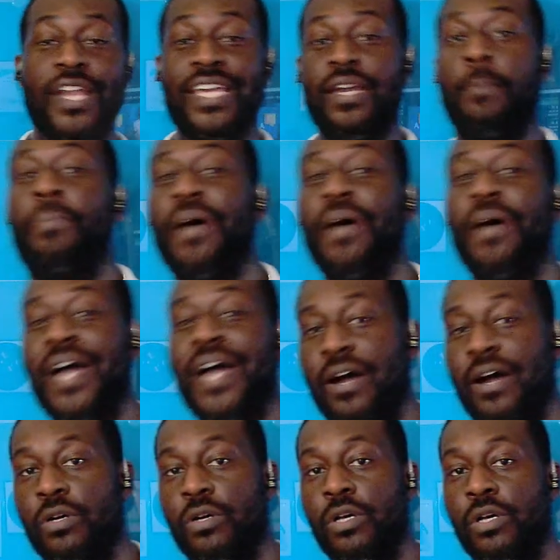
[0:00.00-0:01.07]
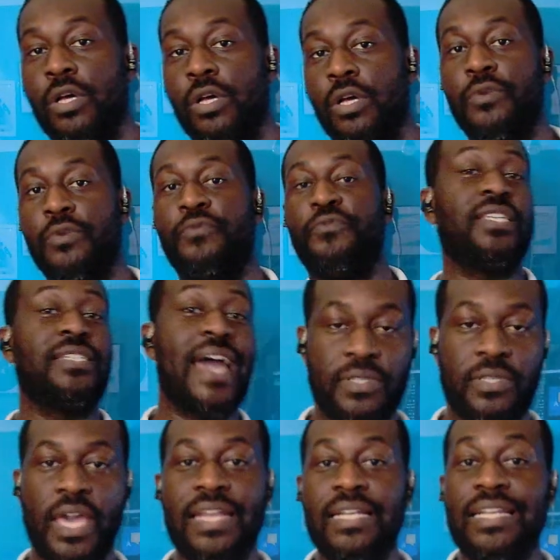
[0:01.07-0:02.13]
fixing taps and leaky
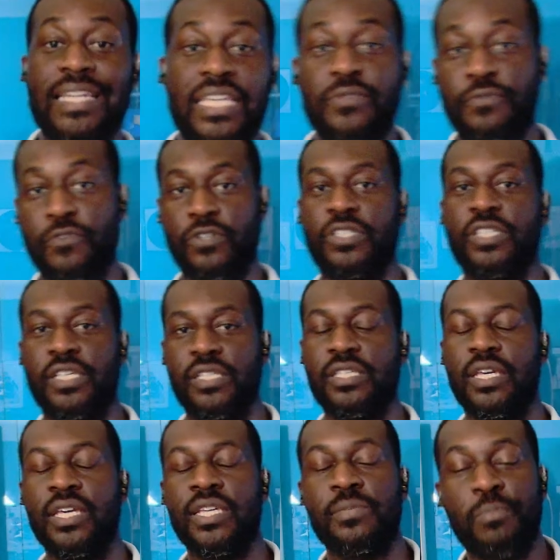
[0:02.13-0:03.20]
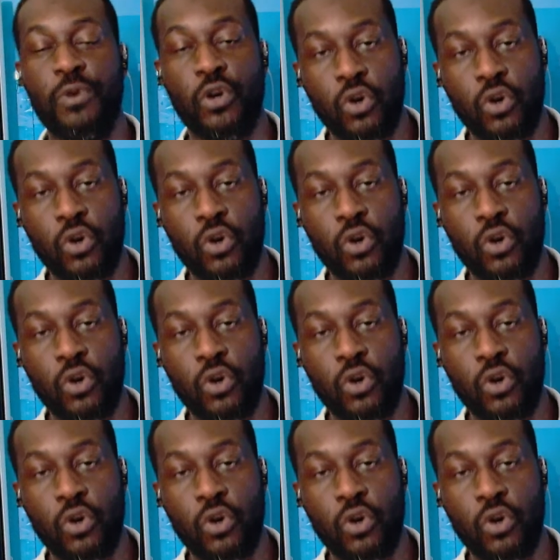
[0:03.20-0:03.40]
faucets is because